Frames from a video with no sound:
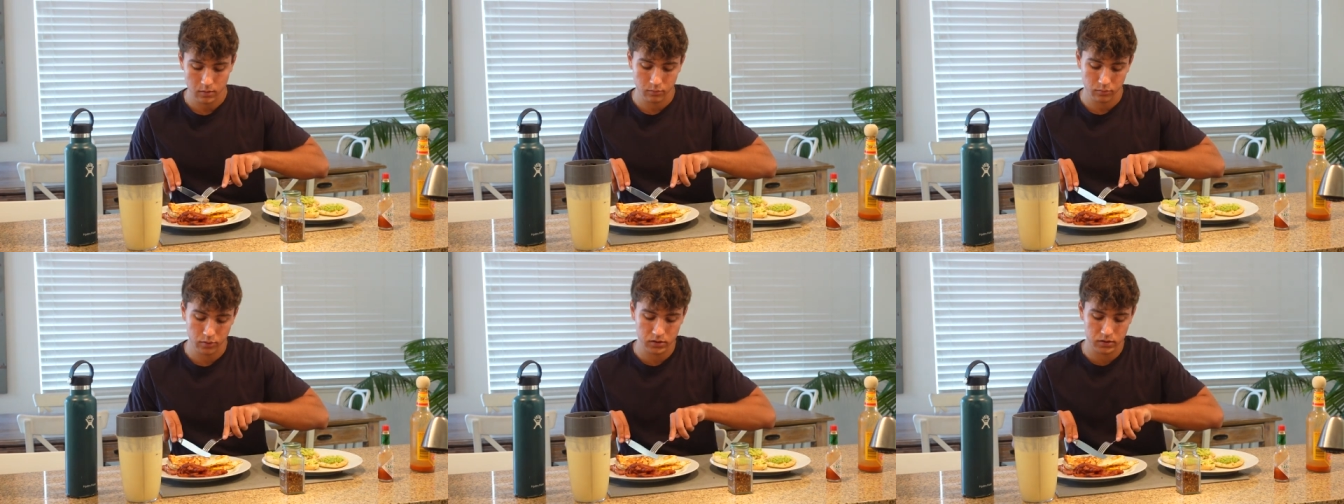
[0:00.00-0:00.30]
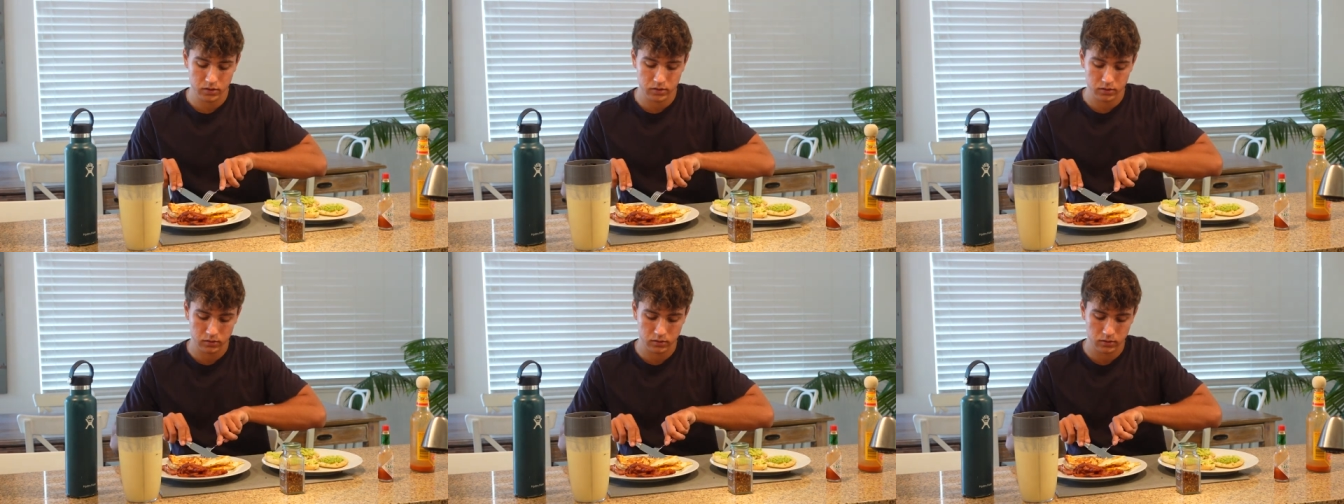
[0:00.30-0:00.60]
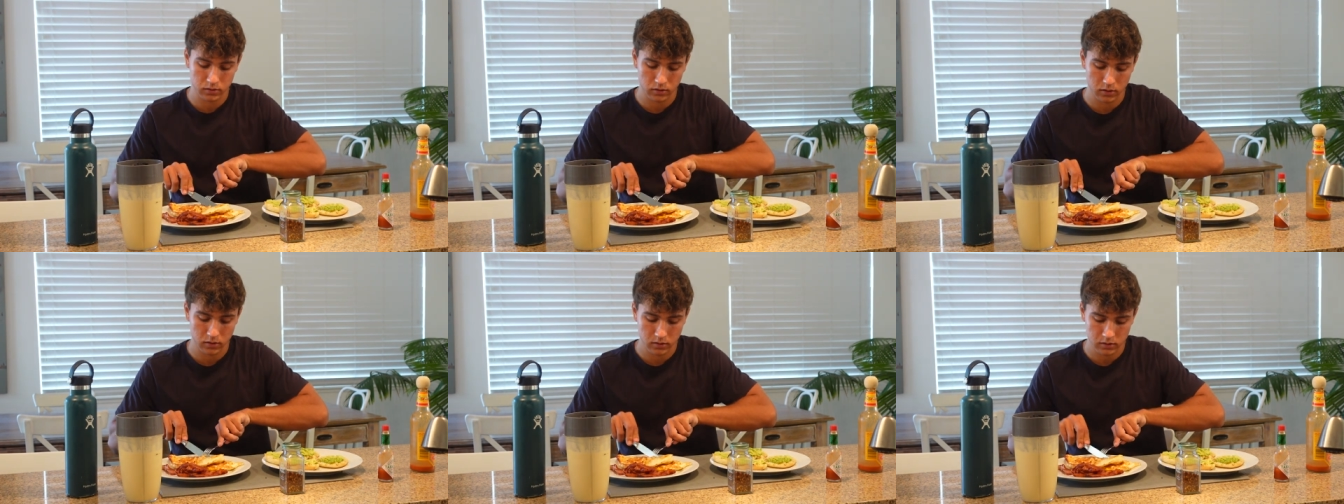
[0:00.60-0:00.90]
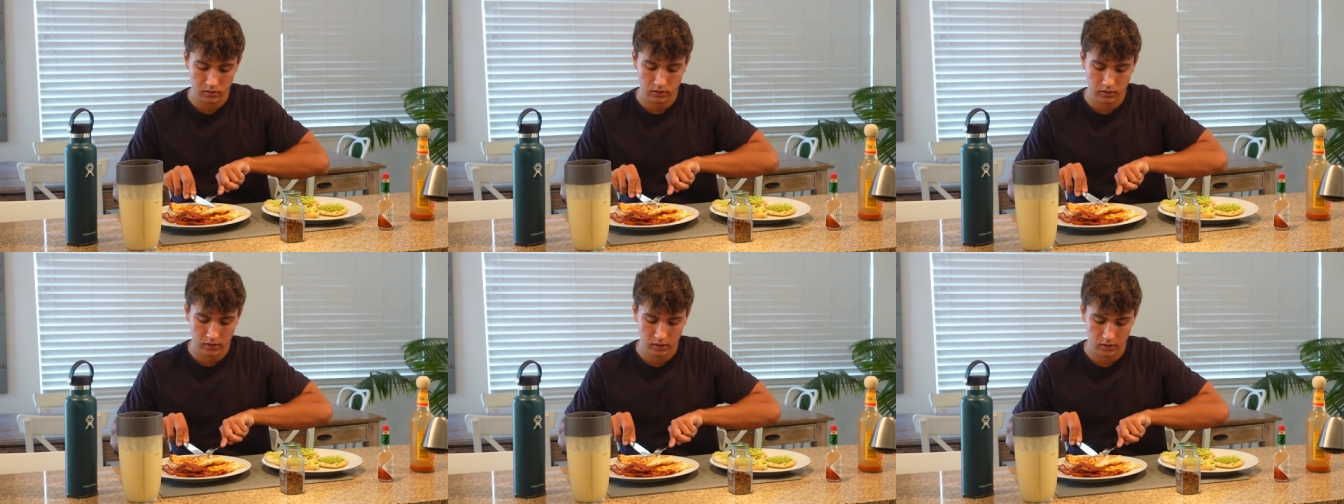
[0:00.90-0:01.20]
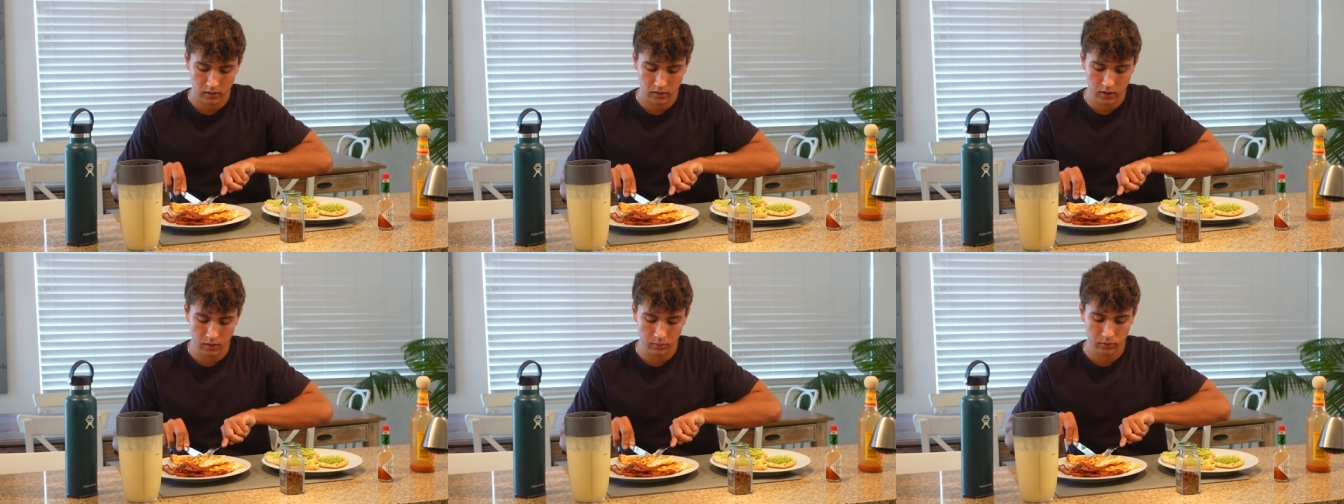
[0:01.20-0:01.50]
preseason starts in
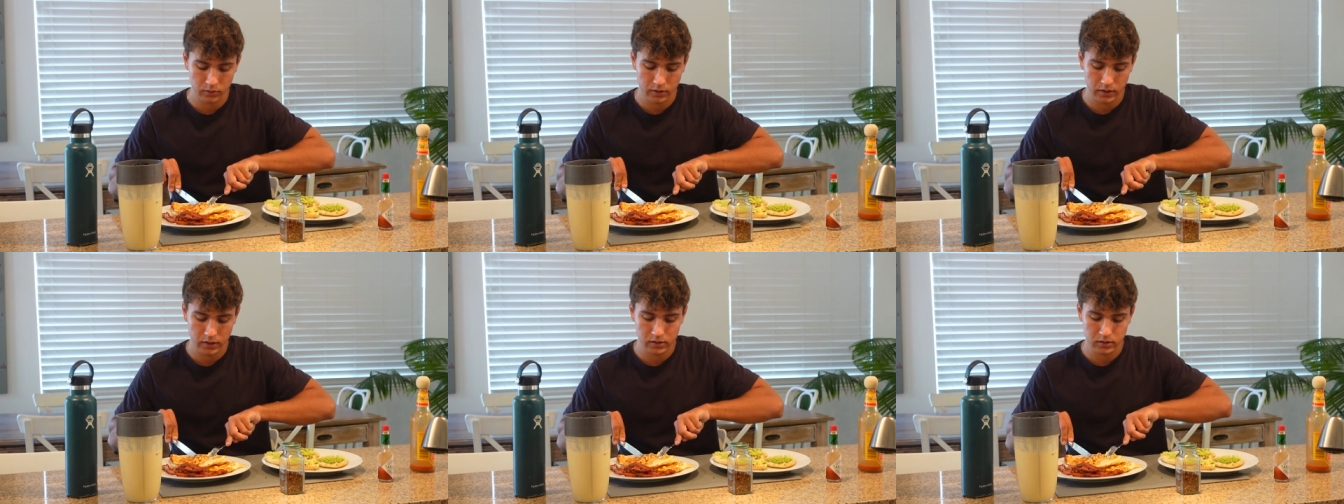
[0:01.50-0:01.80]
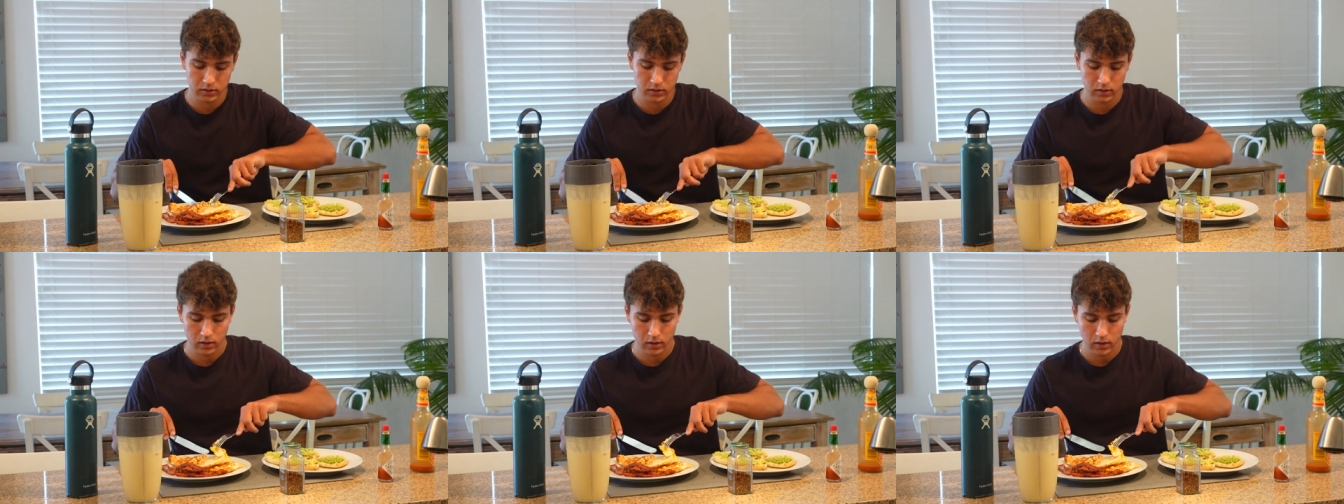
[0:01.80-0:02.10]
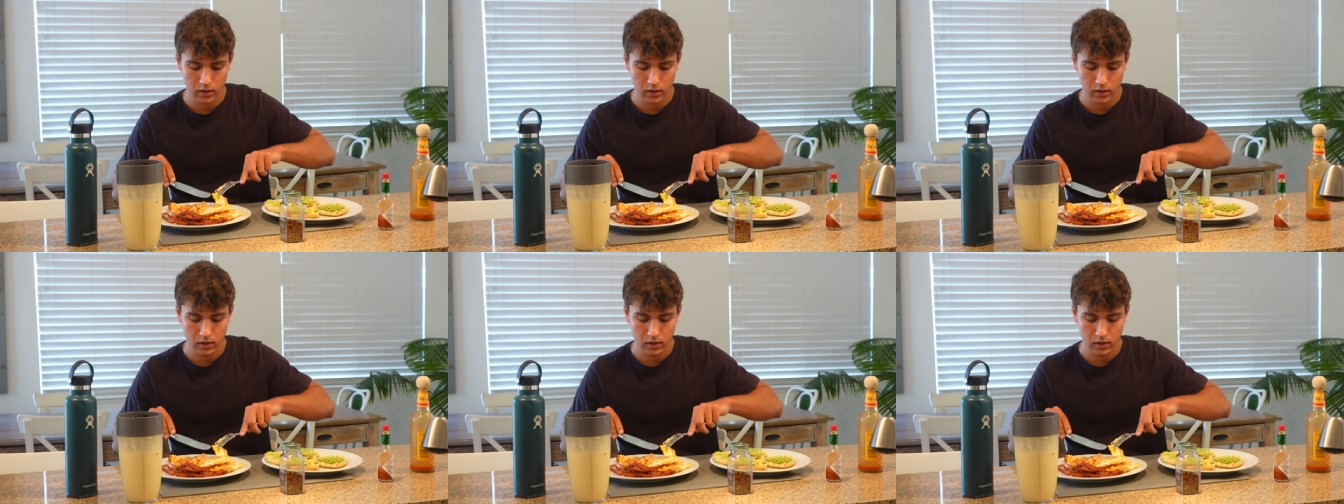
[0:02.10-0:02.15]
like a couple days.